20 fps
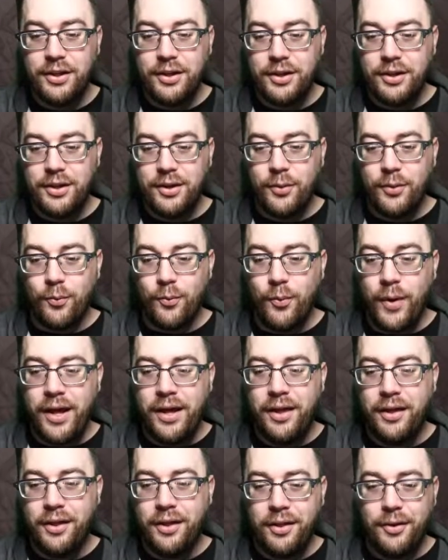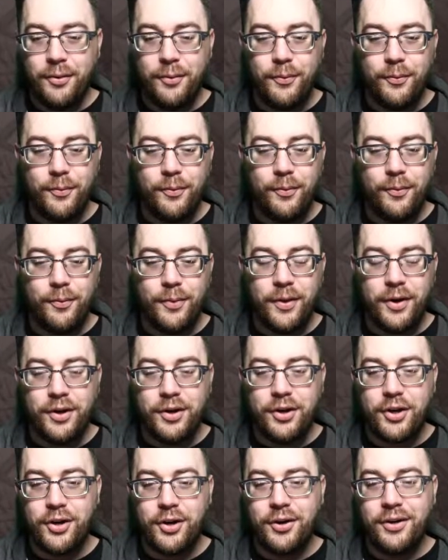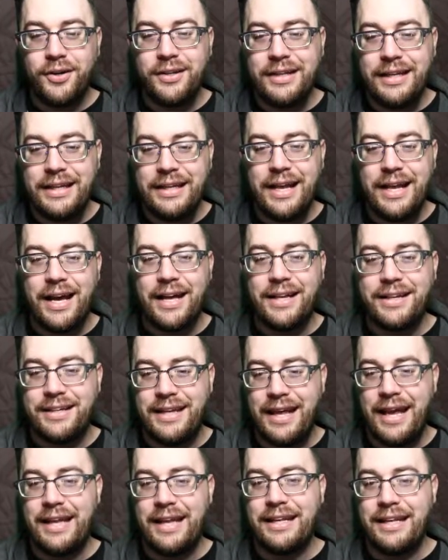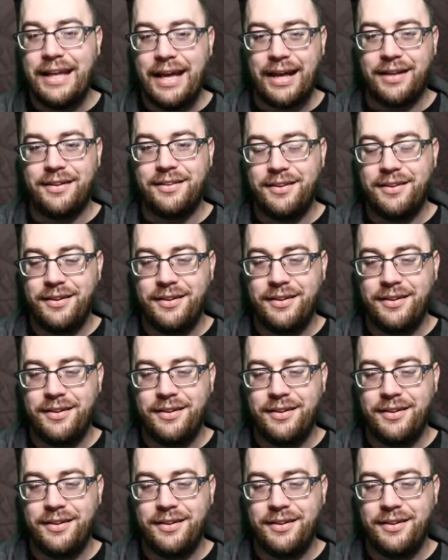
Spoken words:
Well, we are currently not dead yet.